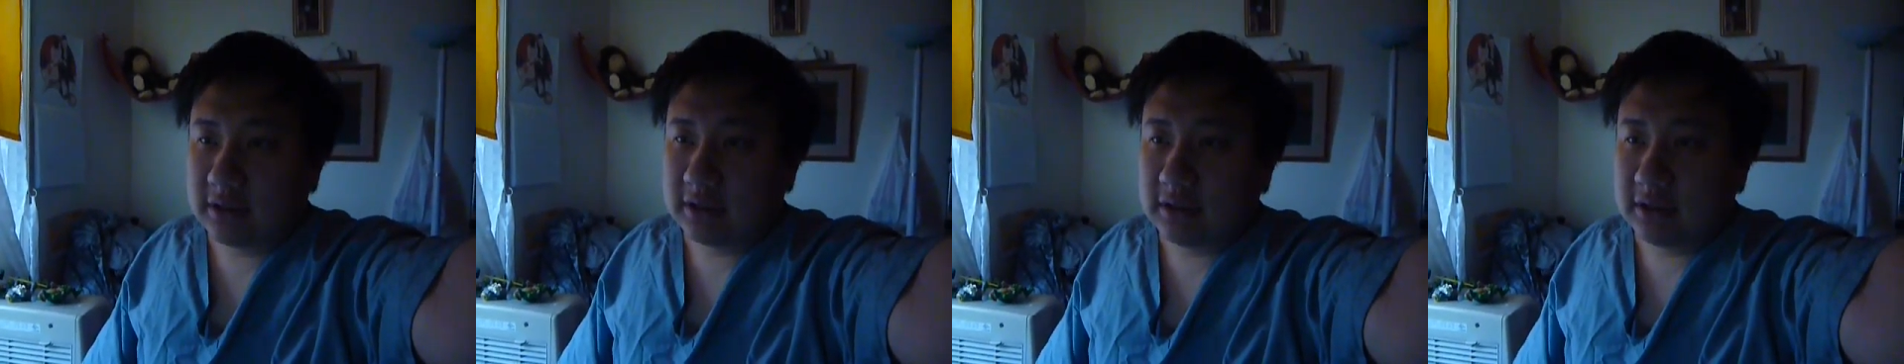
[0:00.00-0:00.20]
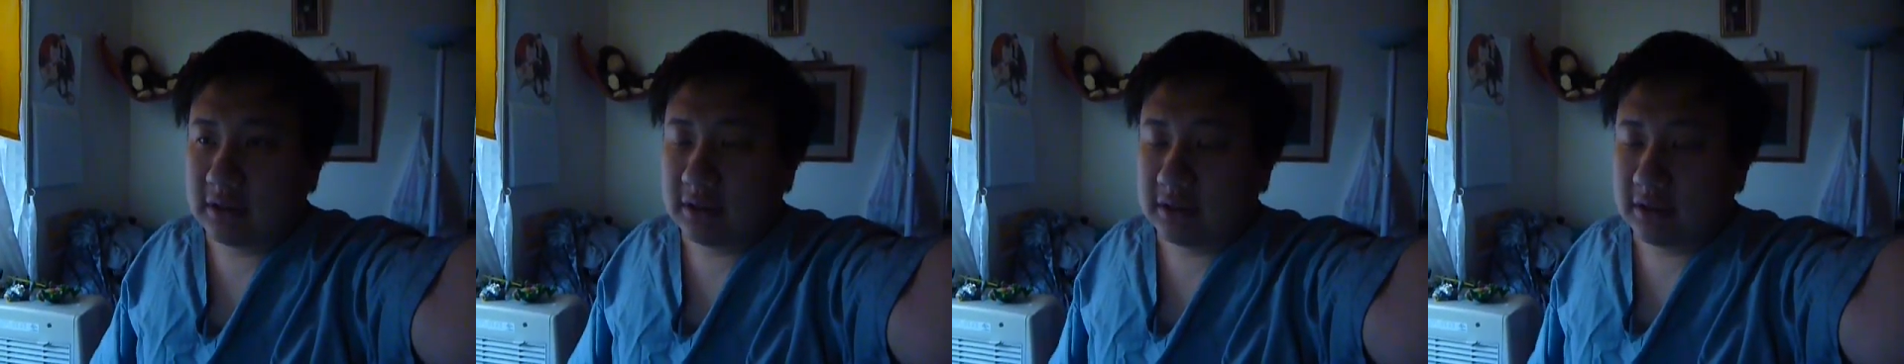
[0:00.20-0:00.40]

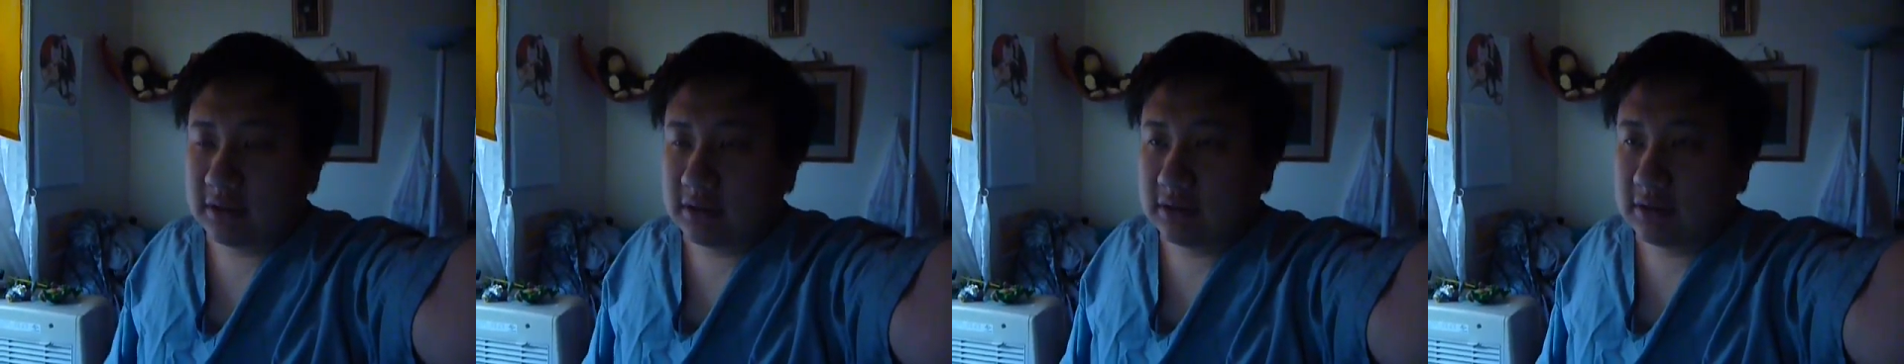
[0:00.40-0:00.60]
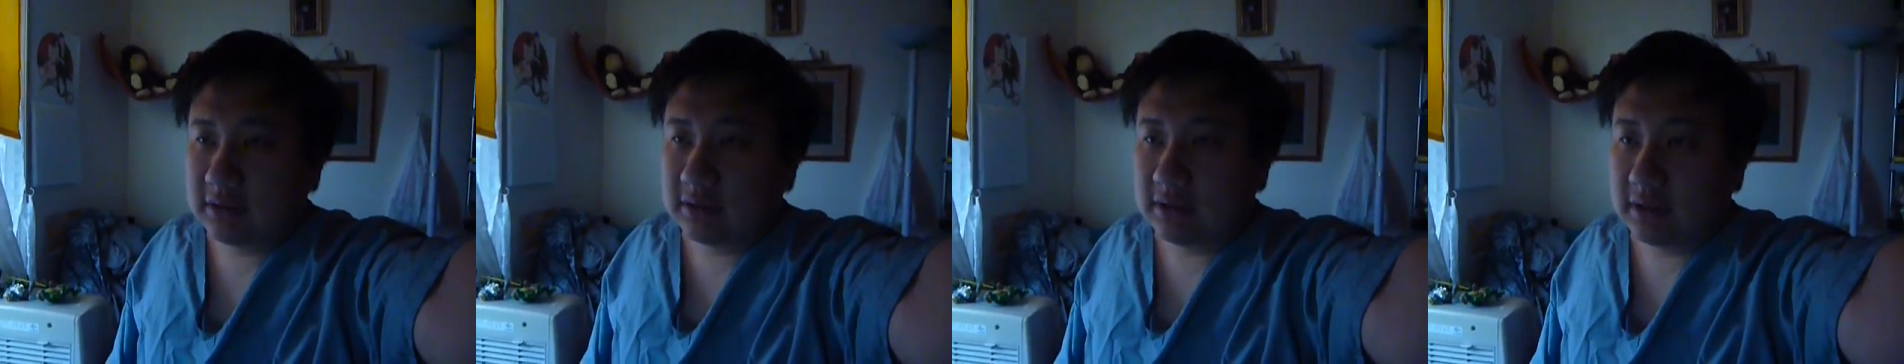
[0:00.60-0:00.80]

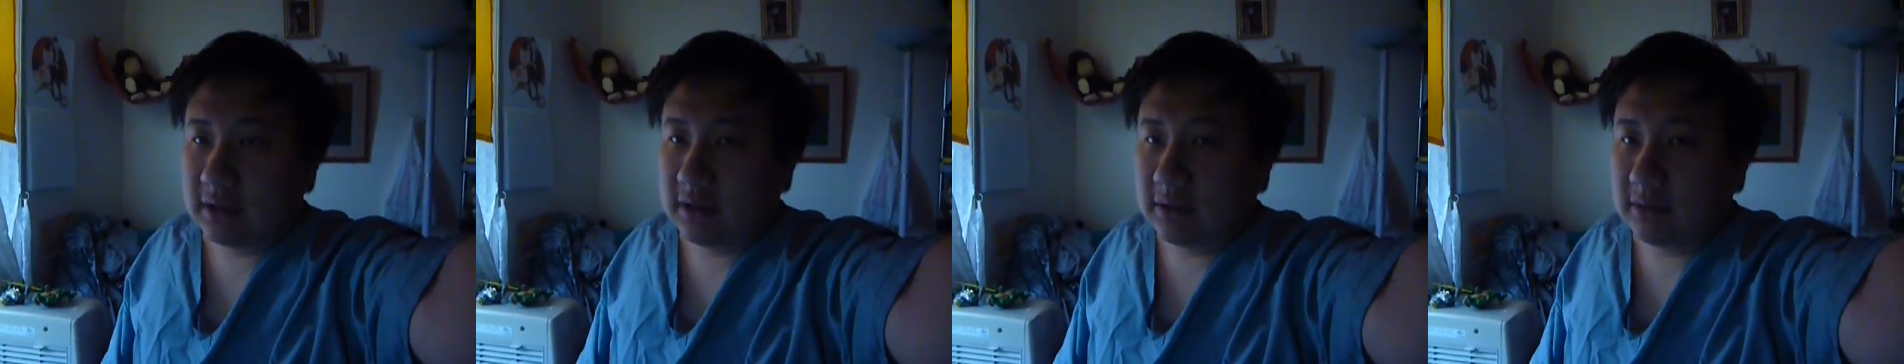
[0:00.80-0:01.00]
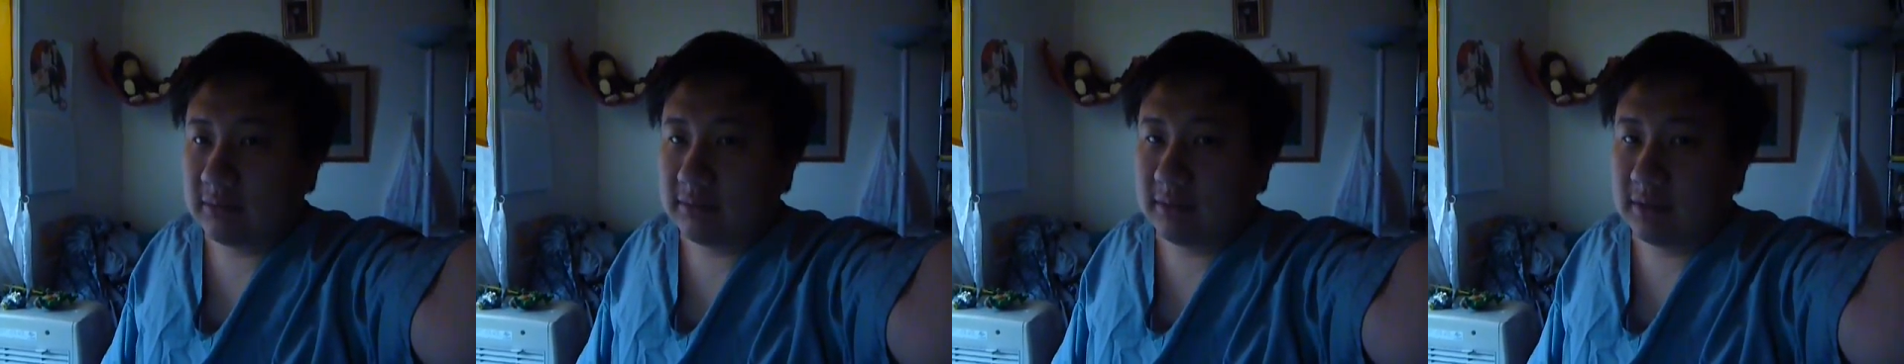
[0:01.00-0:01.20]
uh,
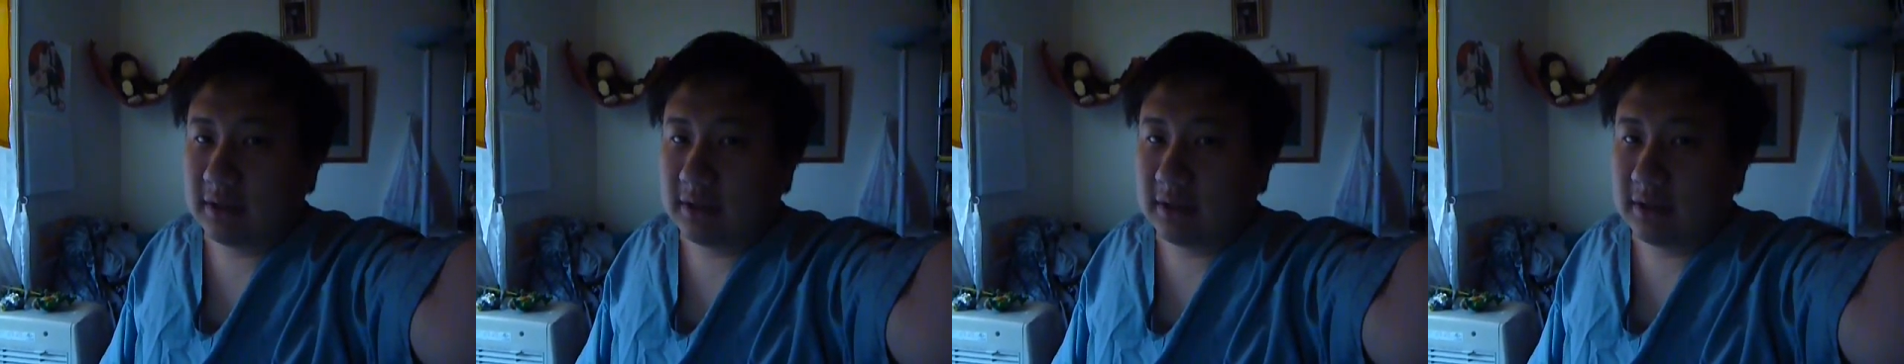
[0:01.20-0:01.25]
um,